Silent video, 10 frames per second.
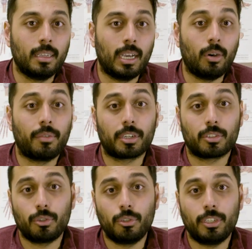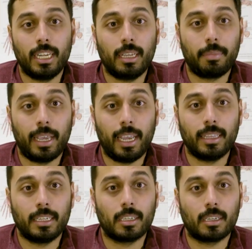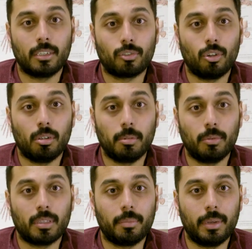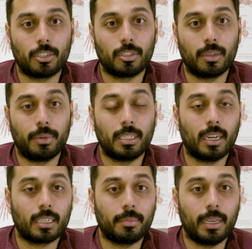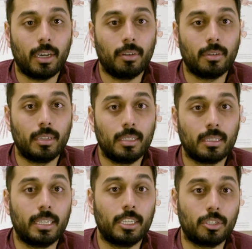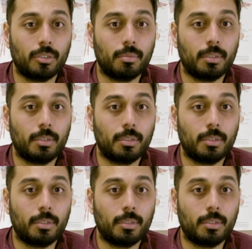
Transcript: However, excruciating pain that is uncontrollable with the measures that we talked about is an issue.